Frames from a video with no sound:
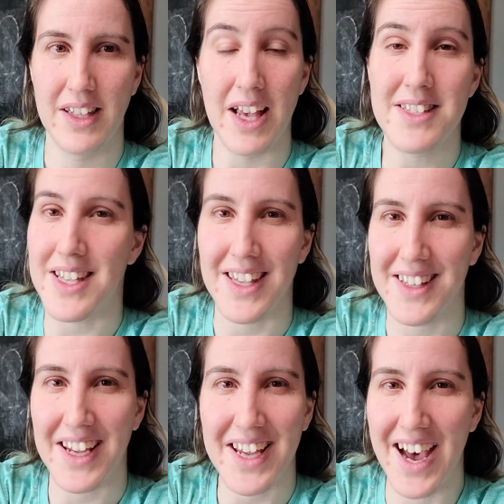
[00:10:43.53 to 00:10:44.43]
guessing
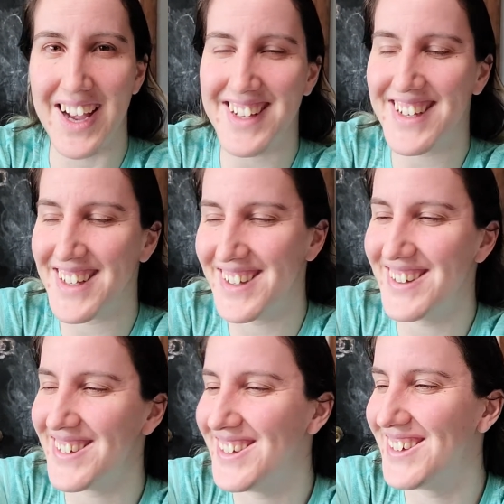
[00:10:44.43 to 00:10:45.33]
like I
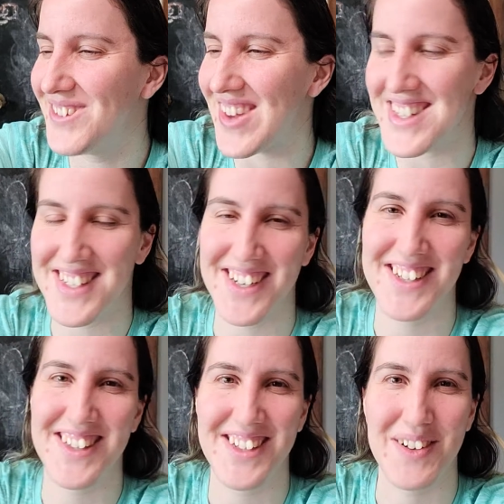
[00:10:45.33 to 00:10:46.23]
do based
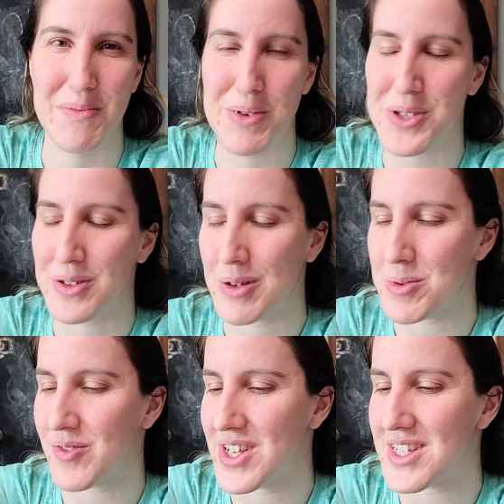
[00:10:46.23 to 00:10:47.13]
on their own personal
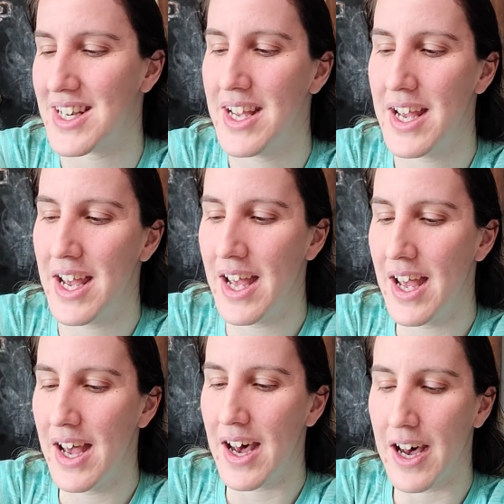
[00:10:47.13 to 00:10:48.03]
observation.
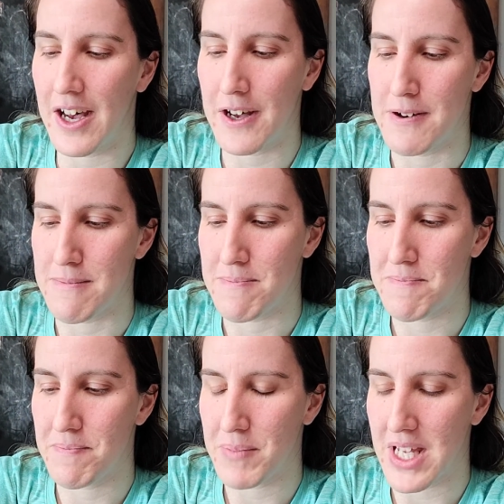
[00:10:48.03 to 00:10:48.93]
But
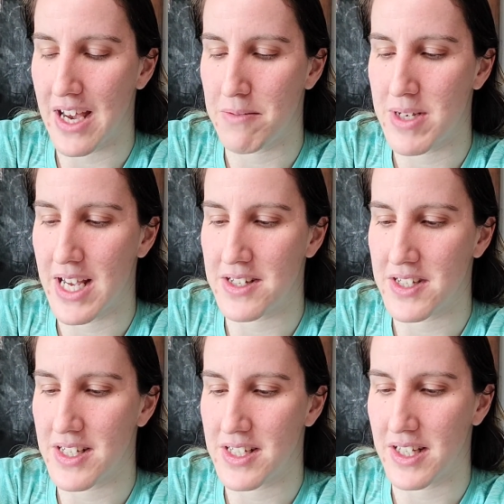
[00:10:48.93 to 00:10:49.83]
yeah, I've been
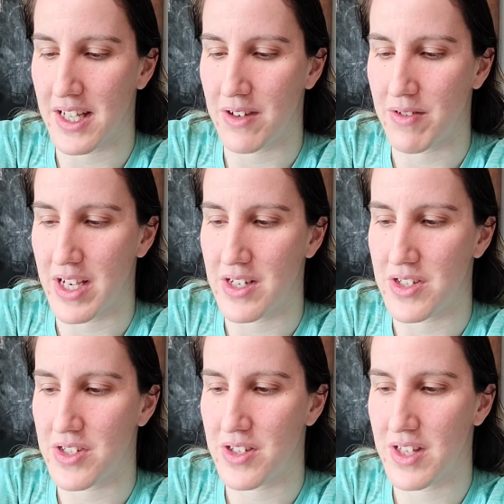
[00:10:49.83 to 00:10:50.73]
hesitant to like
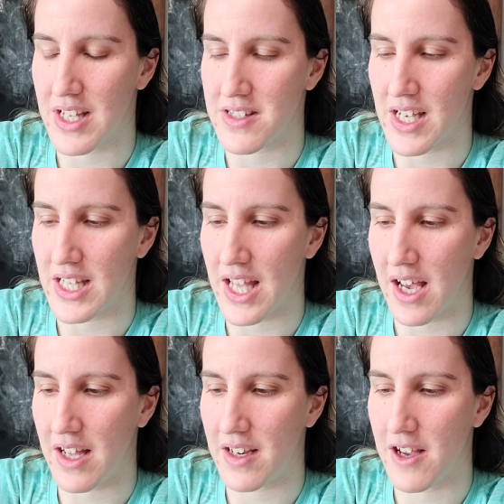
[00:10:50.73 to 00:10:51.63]
arrange things like
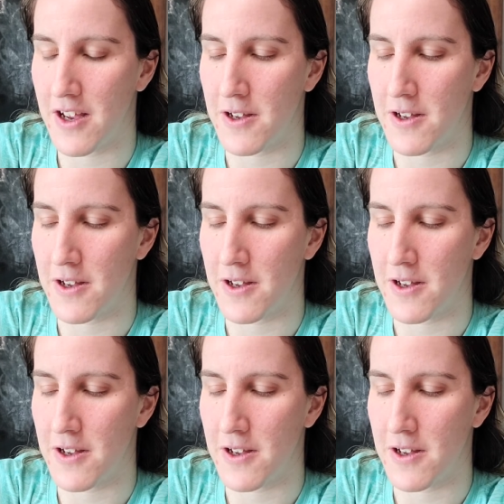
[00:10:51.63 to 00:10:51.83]
that